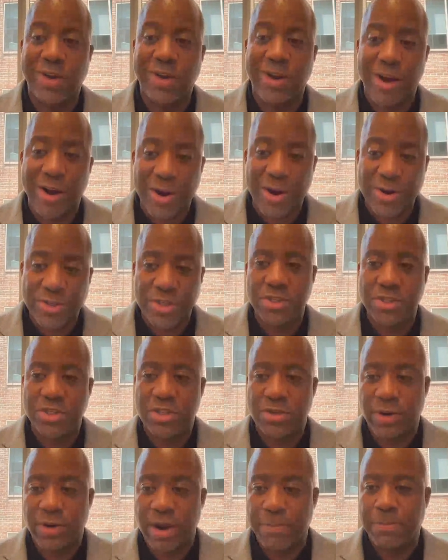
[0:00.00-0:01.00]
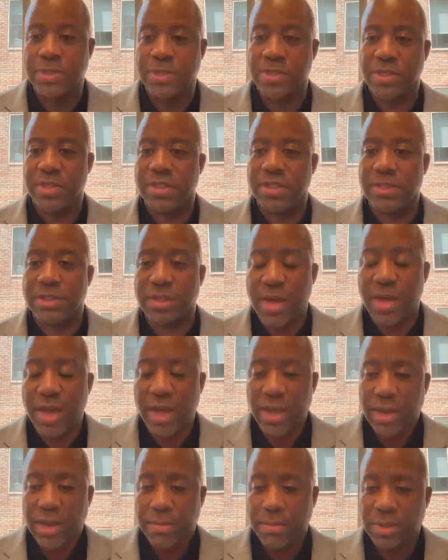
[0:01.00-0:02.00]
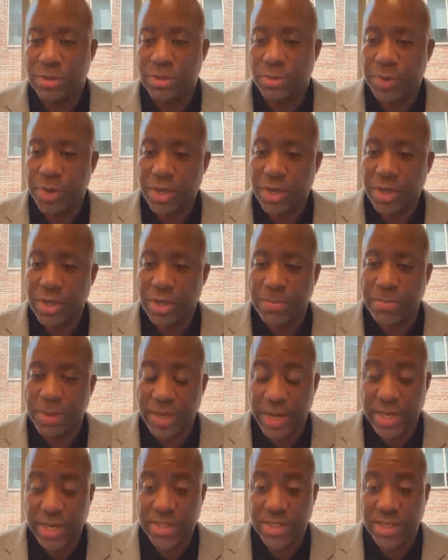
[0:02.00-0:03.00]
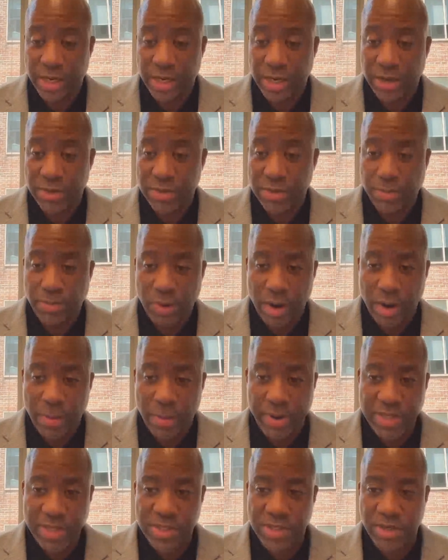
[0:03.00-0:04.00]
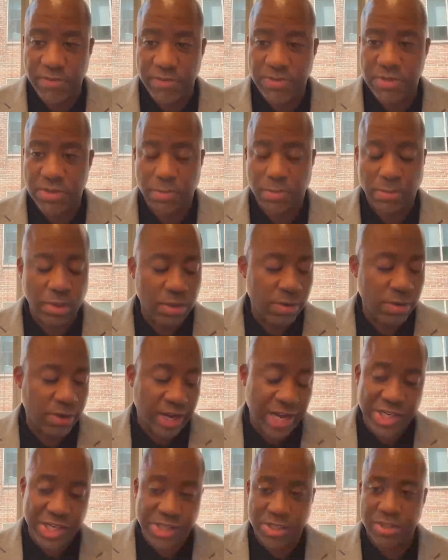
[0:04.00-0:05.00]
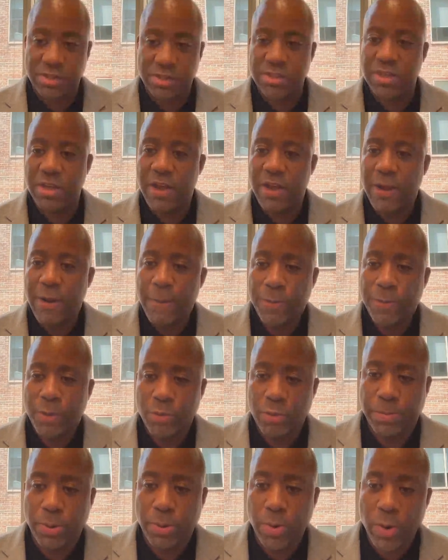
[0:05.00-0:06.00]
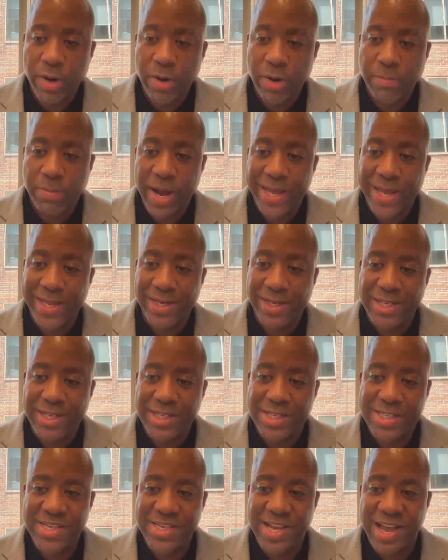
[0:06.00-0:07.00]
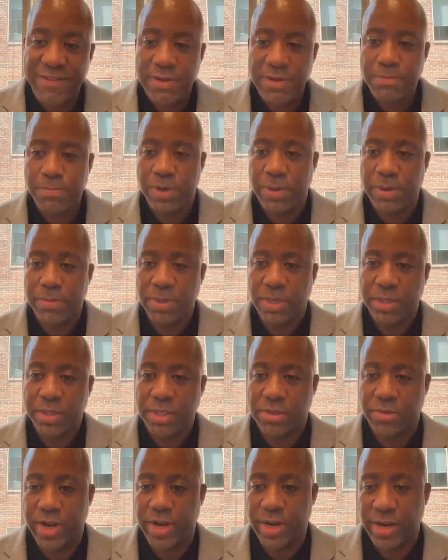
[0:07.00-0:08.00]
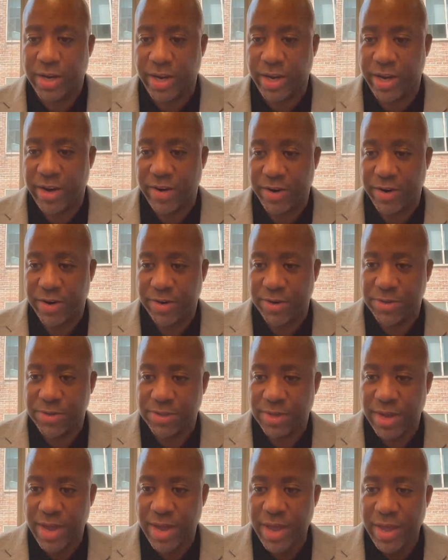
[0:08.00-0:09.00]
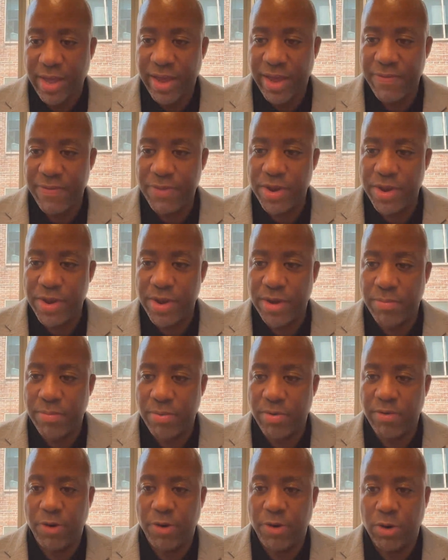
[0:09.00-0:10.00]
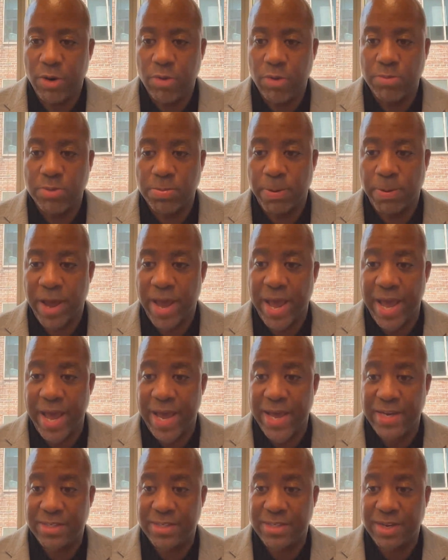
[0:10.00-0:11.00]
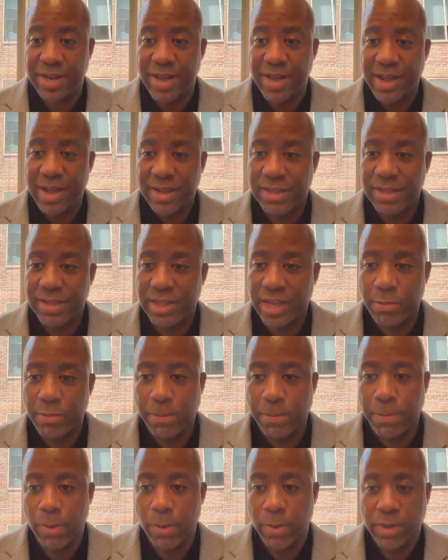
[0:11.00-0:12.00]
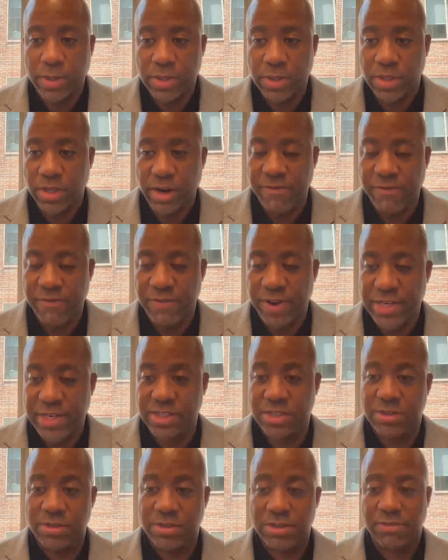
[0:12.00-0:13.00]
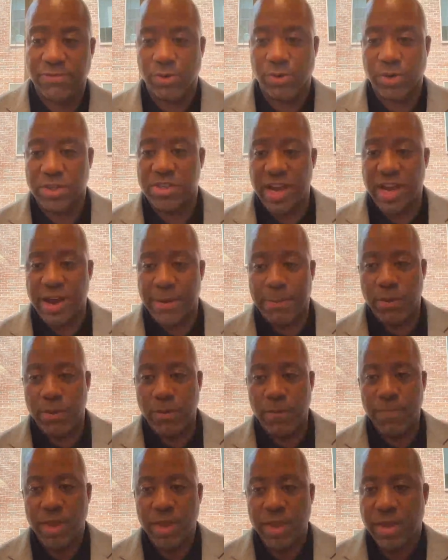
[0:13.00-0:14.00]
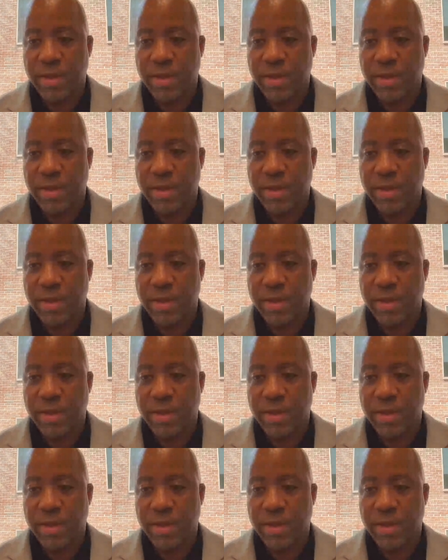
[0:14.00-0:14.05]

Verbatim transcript: large discrepancies between the BSLs, the broadband serviceable locations, reported by at least seven publicly traded carriers and the number of homes passed that they reported to their investors. For example,